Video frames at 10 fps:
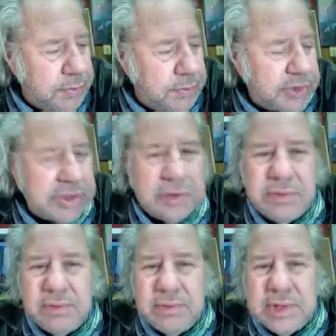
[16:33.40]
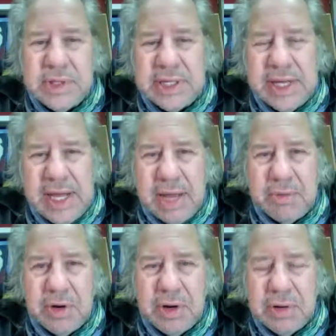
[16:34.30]
So the
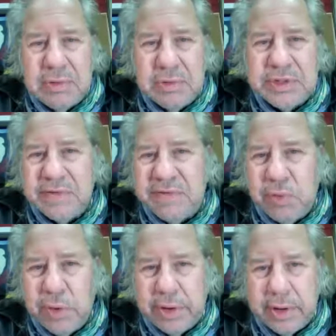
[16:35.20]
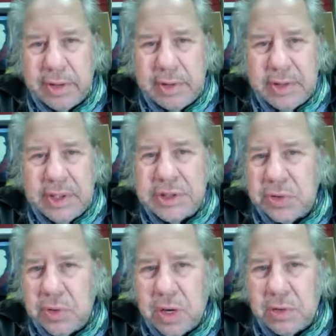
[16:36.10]
camera was a voyeur
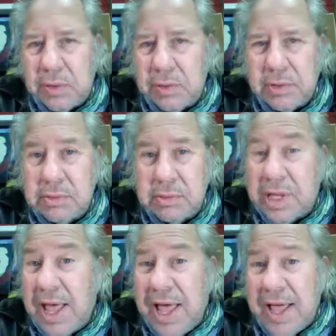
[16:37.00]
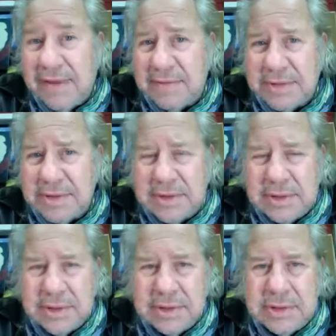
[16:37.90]
into our own lives
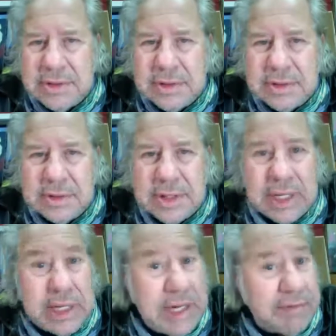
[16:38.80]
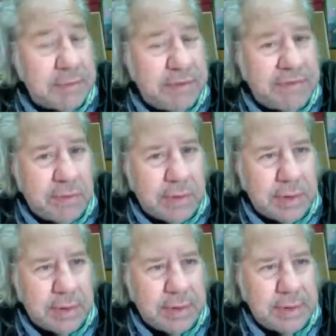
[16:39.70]
like never
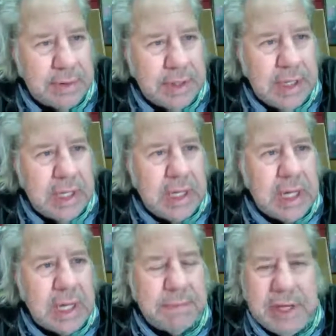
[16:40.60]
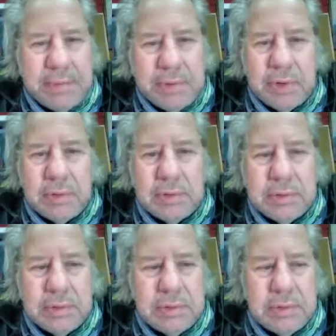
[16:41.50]
before. And people
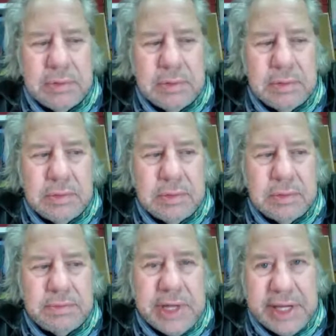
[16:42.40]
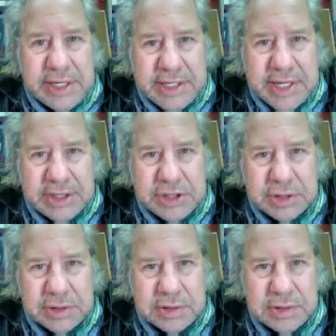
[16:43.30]
paid attention.